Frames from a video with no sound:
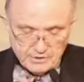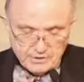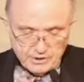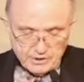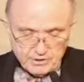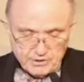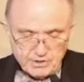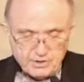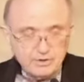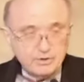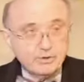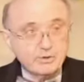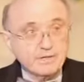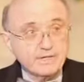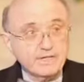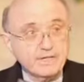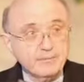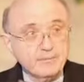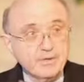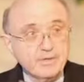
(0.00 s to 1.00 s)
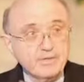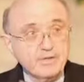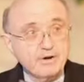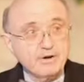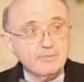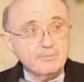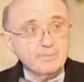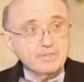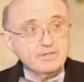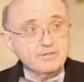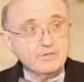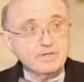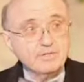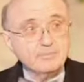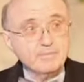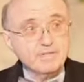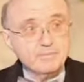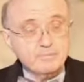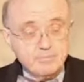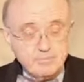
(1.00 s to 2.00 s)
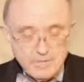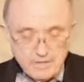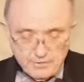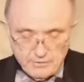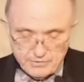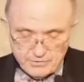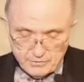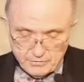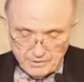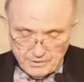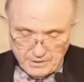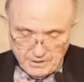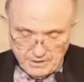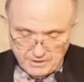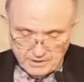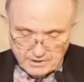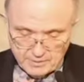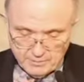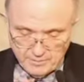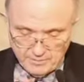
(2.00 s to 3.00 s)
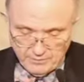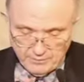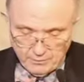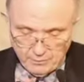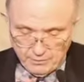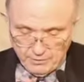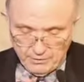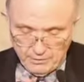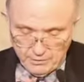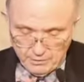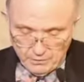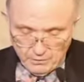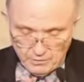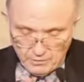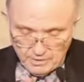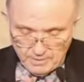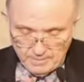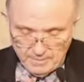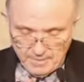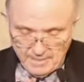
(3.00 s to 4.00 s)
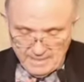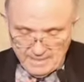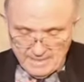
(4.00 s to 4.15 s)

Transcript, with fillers: surgical or chemotherapy treatment months or years before you.